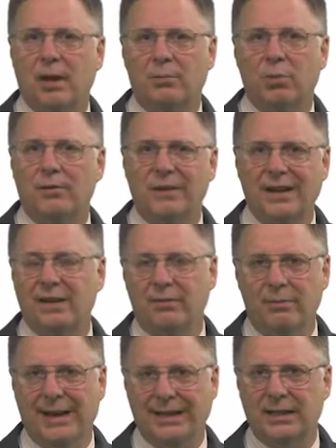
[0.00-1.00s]
preventative
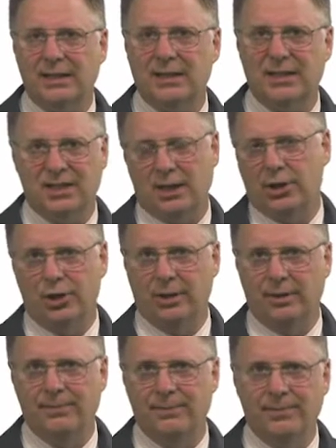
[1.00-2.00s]
maintenance discussion.
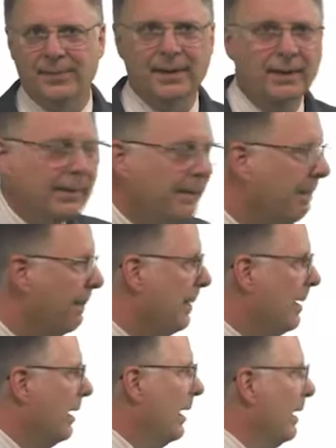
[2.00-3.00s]

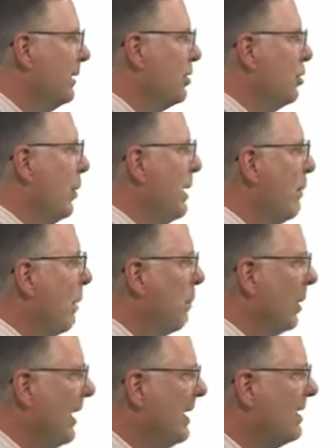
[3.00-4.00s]
Do we
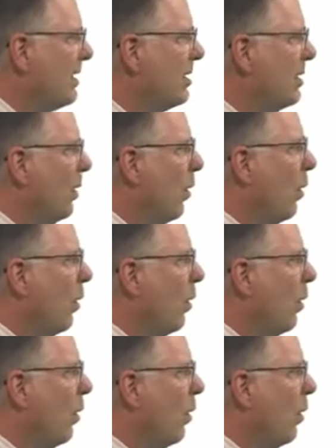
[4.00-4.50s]
replace